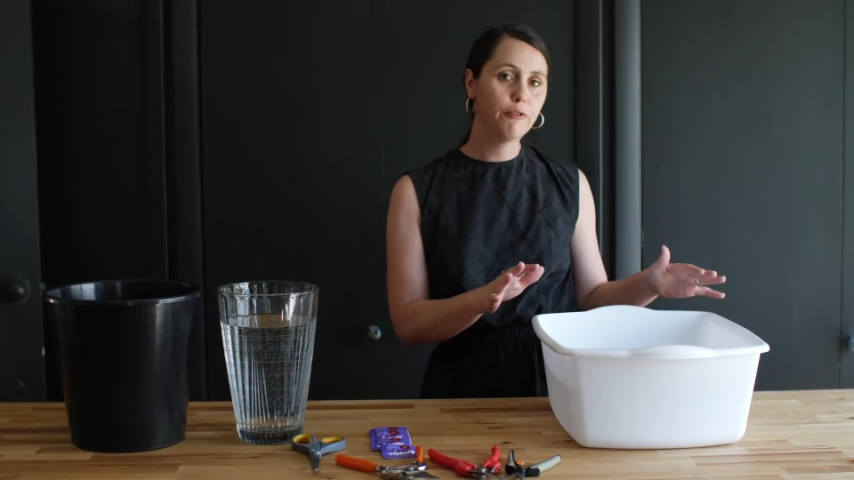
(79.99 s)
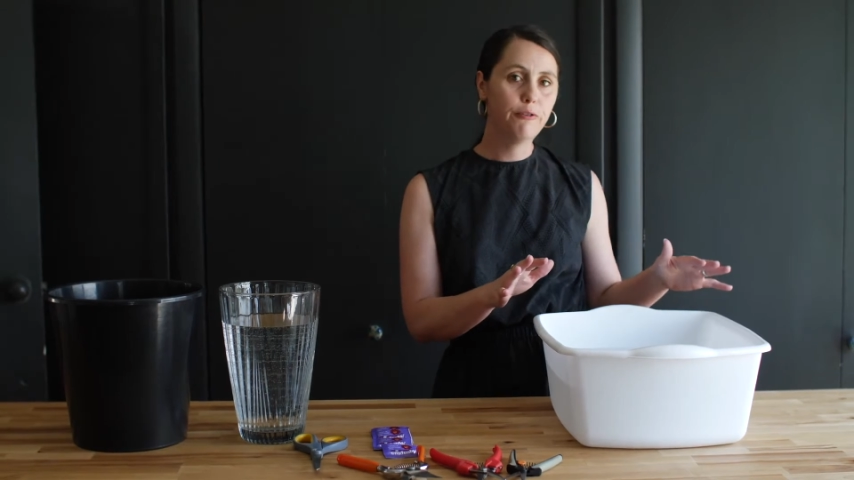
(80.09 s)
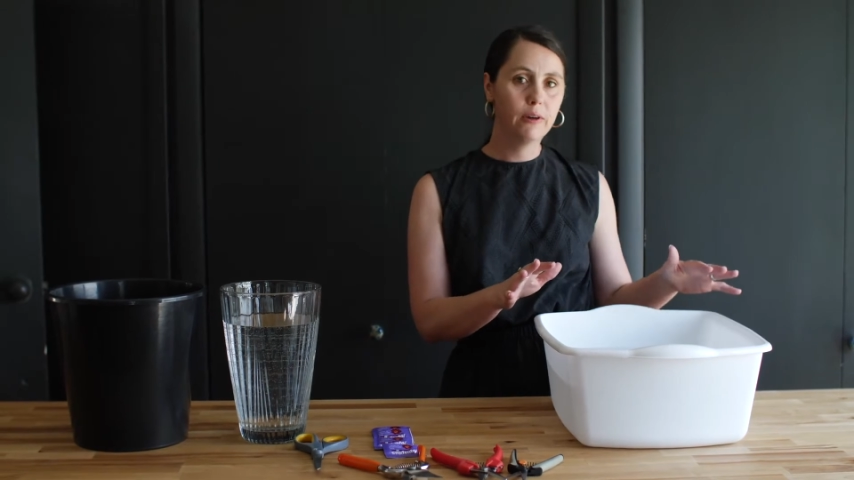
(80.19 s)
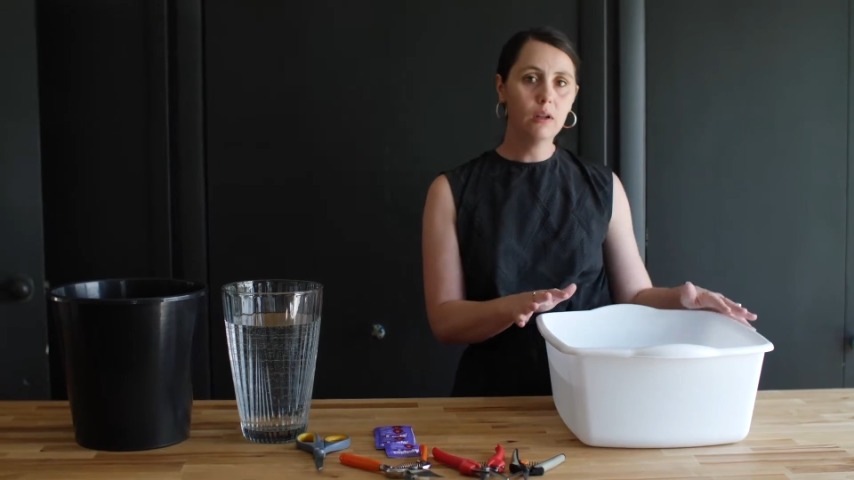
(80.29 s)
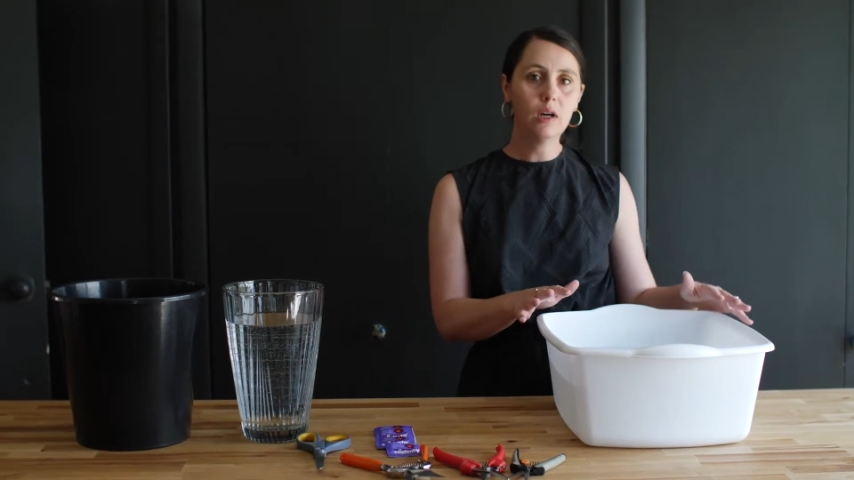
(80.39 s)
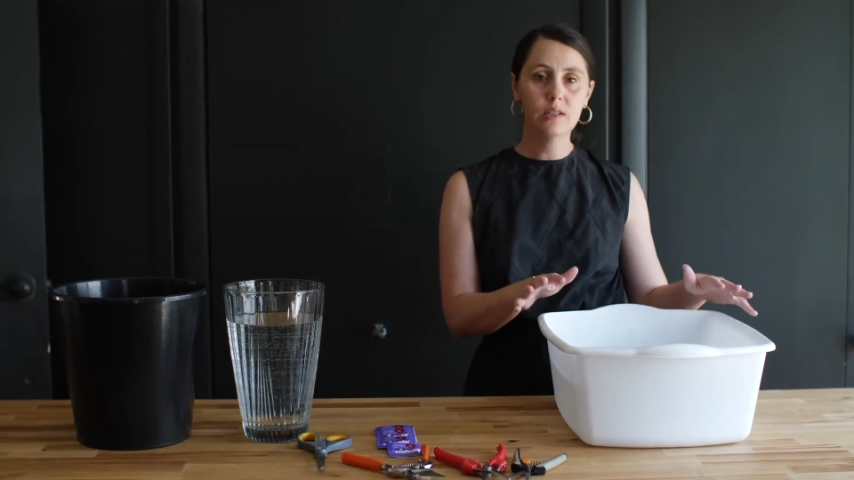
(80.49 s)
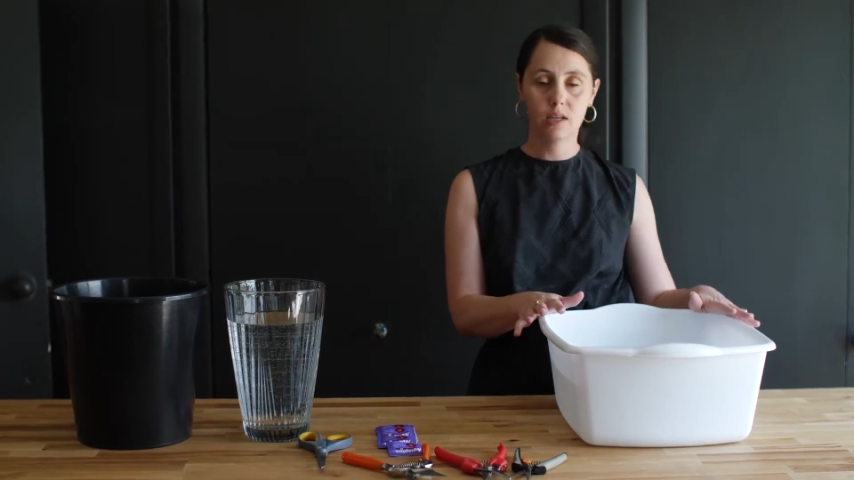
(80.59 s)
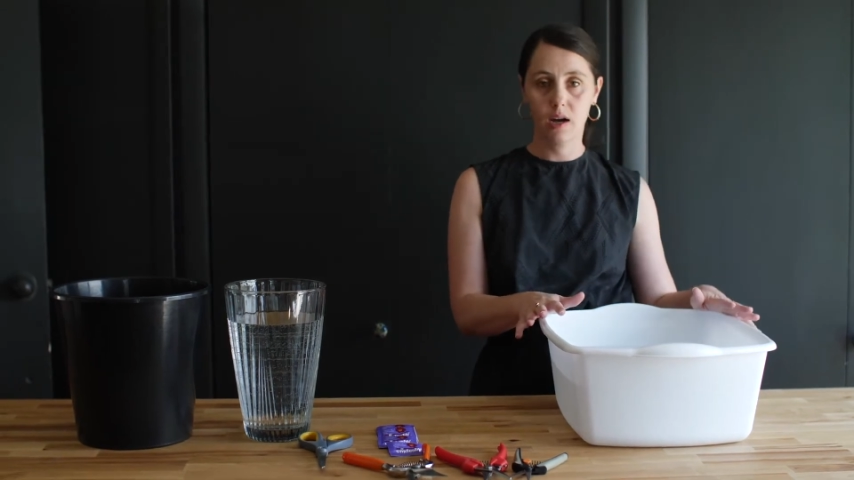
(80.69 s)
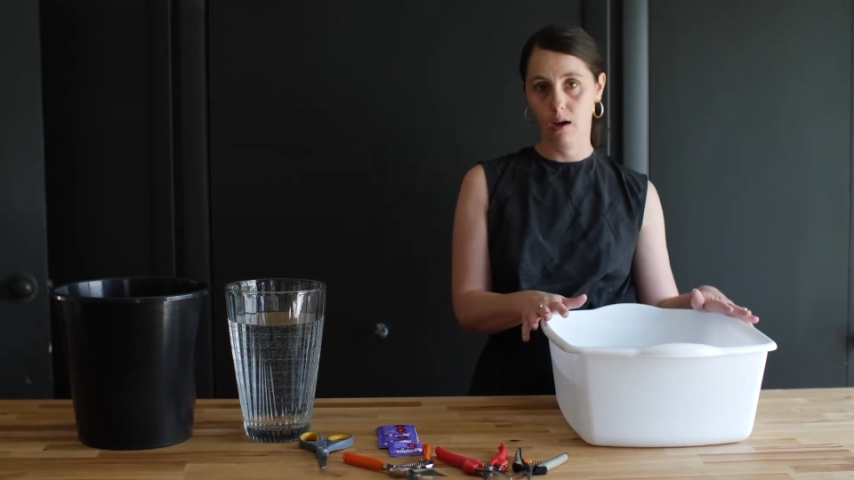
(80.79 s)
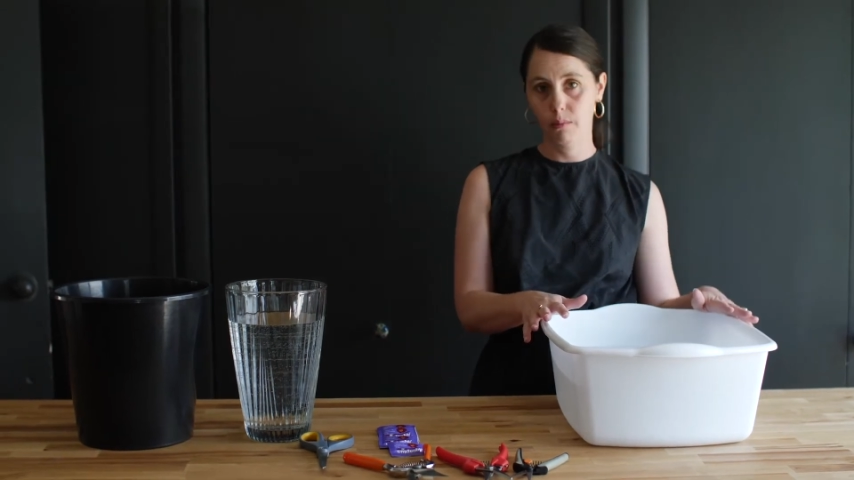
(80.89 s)
fill a
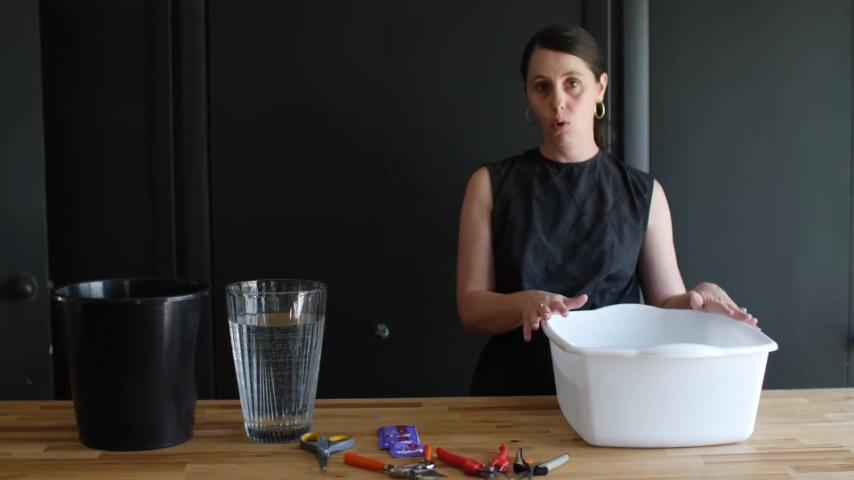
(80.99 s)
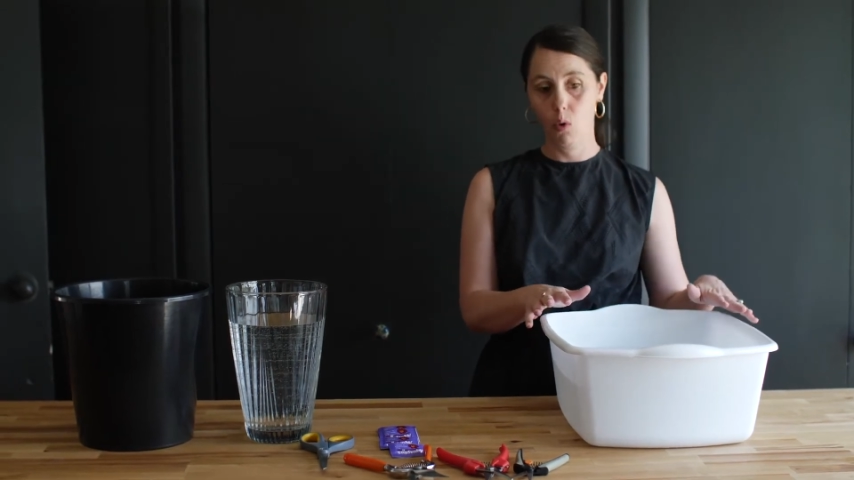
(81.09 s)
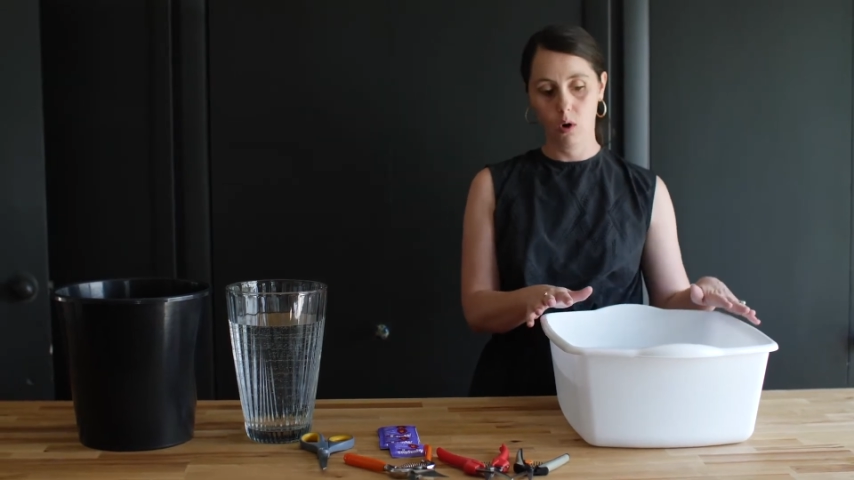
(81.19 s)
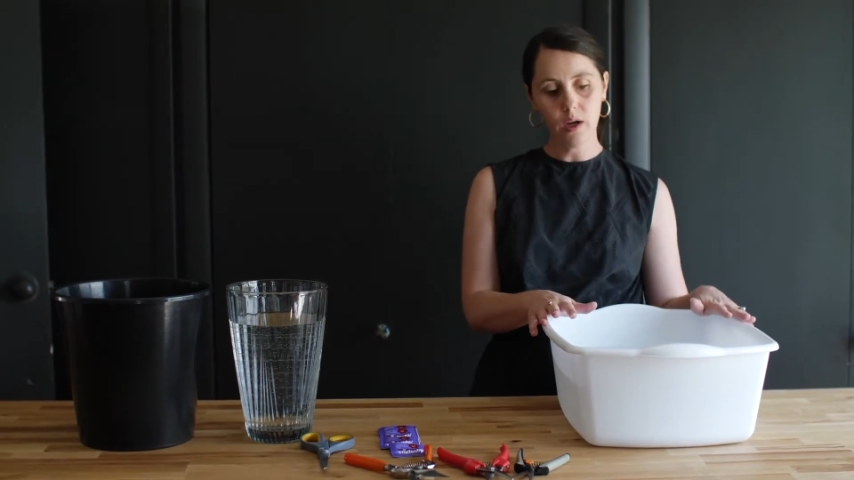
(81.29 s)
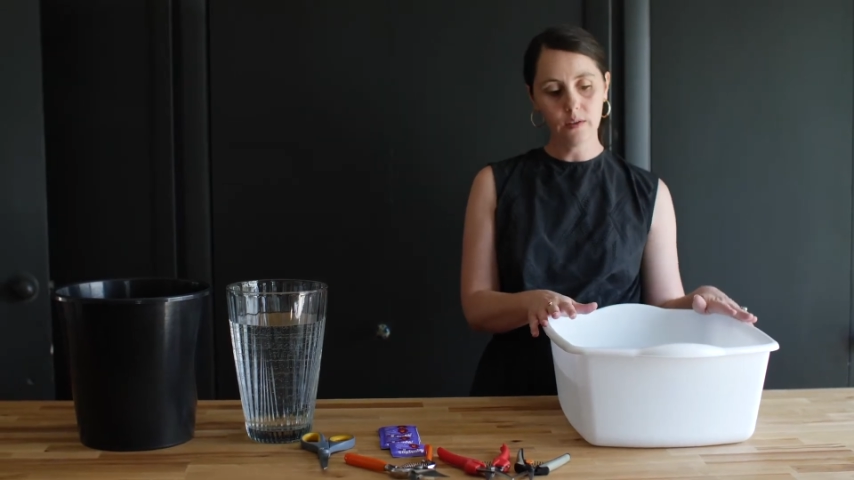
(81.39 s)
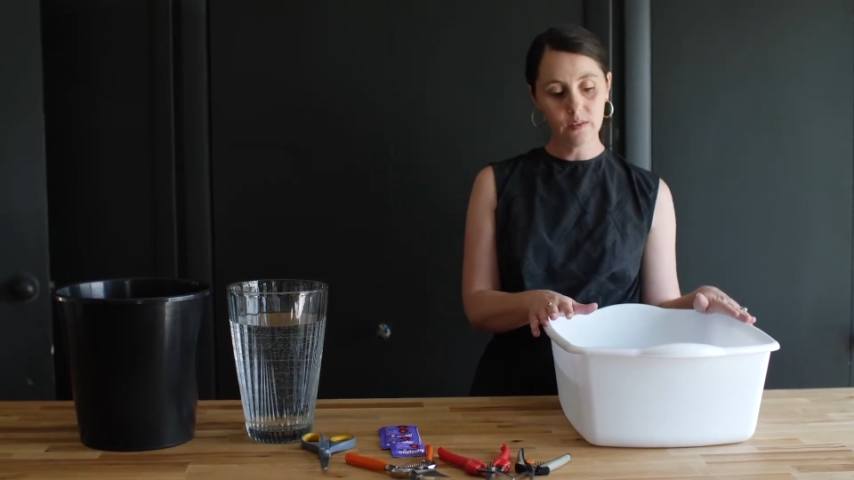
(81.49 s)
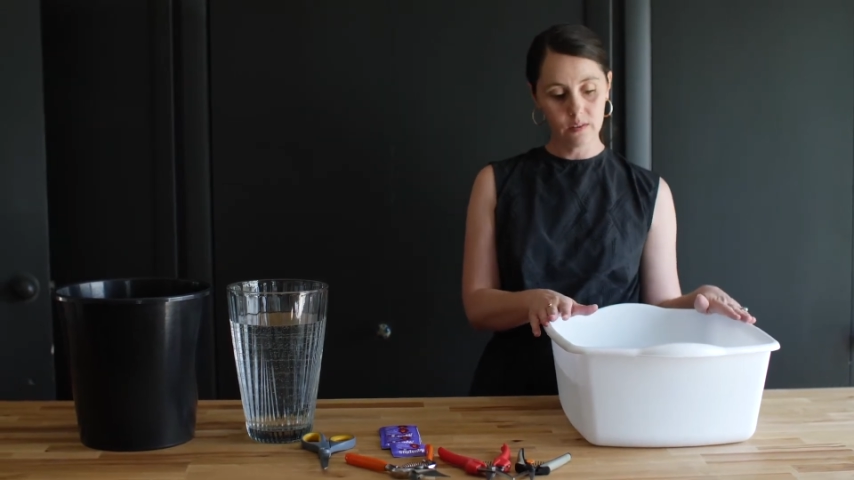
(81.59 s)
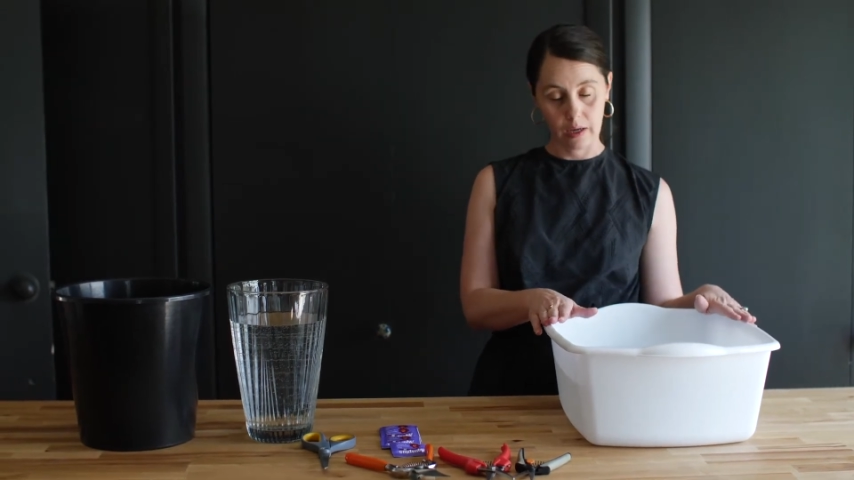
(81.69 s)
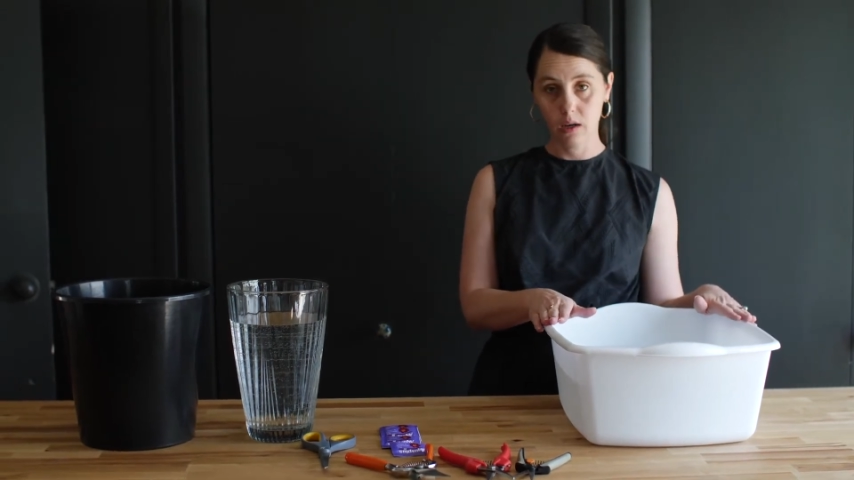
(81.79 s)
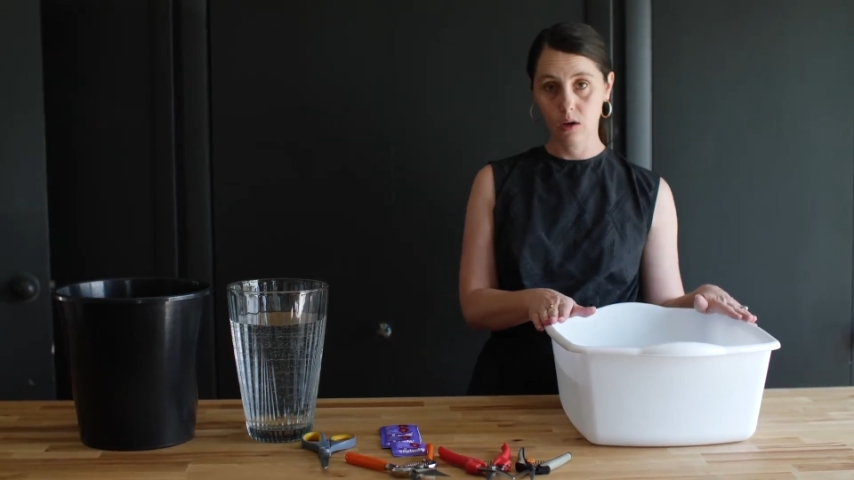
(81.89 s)
tub or a
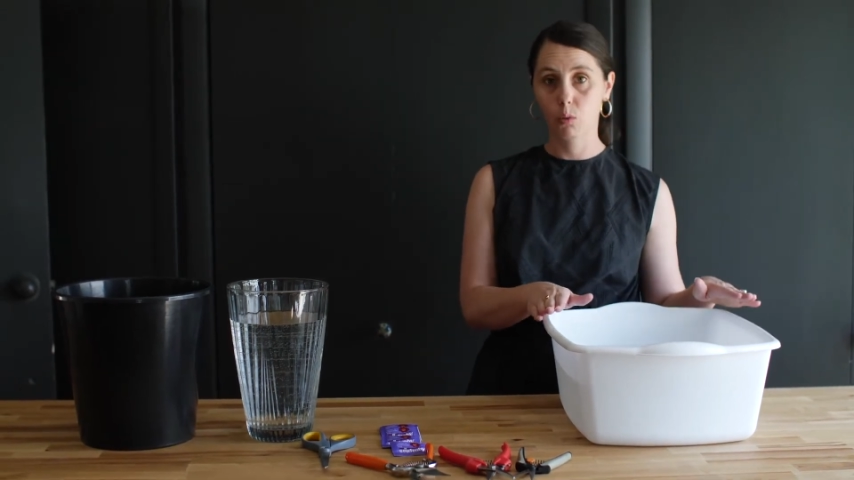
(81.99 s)
sink